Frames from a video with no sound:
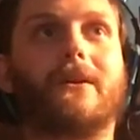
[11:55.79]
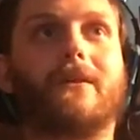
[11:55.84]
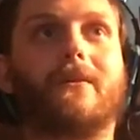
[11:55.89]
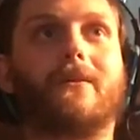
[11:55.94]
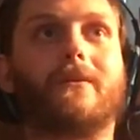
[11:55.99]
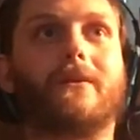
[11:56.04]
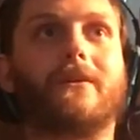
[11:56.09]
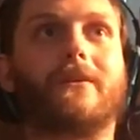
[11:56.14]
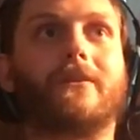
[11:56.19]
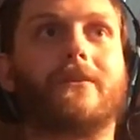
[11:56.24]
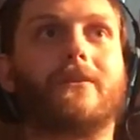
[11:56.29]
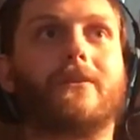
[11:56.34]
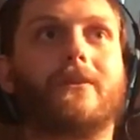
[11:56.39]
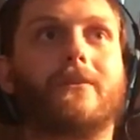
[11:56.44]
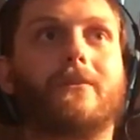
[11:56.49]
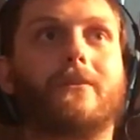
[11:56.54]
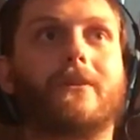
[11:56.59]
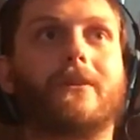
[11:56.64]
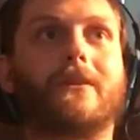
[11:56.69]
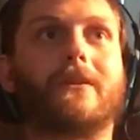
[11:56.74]
Oh, here's a dude.
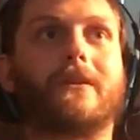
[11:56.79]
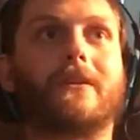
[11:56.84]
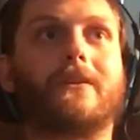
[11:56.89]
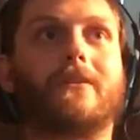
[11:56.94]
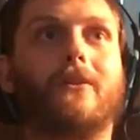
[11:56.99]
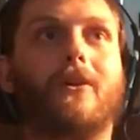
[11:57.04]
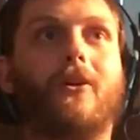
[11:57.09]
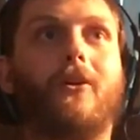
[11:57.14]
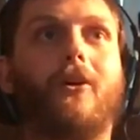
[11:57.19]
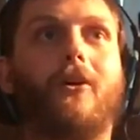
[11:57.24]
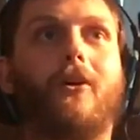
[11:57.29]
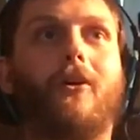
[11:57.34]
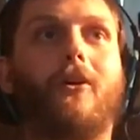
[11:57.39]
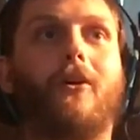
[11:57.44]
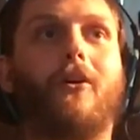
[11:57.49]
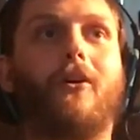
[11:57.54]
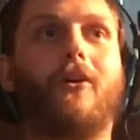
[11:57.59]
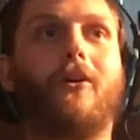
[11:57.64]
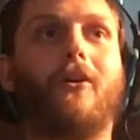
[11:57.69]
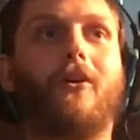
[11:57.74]
We're going to kill...
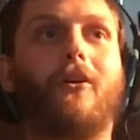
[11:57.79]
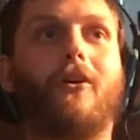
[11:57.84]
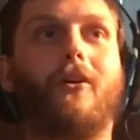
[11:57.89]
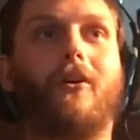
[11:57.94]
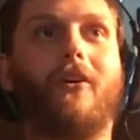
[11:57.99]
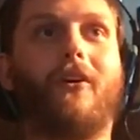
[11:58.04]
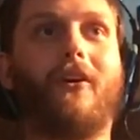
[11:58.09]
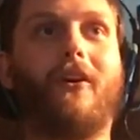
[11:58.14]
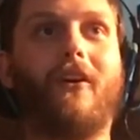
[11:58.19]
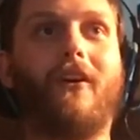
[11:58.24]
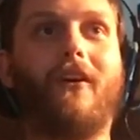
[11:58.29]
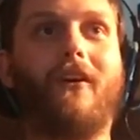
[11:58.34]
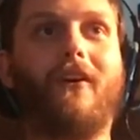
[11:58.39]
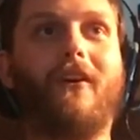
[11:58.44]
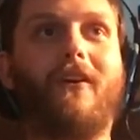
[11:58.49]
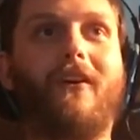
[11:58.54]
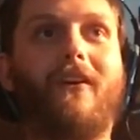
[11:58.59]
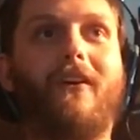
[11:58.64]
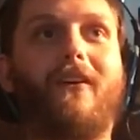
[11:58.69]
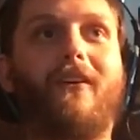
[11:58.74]

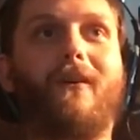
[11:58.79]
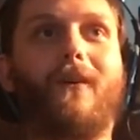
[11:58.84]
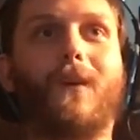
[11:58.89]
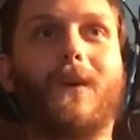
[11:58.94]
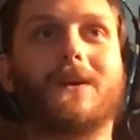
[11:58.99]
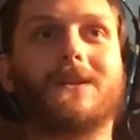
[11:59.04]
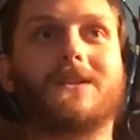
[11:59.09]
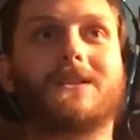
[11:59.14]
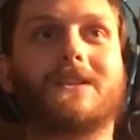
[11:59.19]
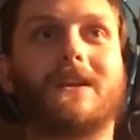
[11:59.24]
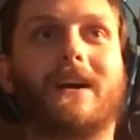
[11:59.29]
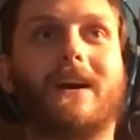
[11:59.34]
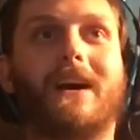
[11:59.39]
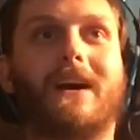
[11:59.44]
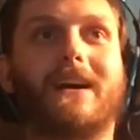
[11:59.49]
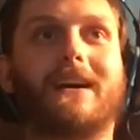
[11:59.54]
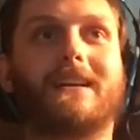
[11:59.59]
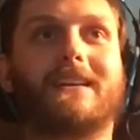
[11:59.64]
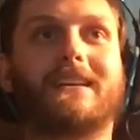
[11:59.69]
Oh, one shot.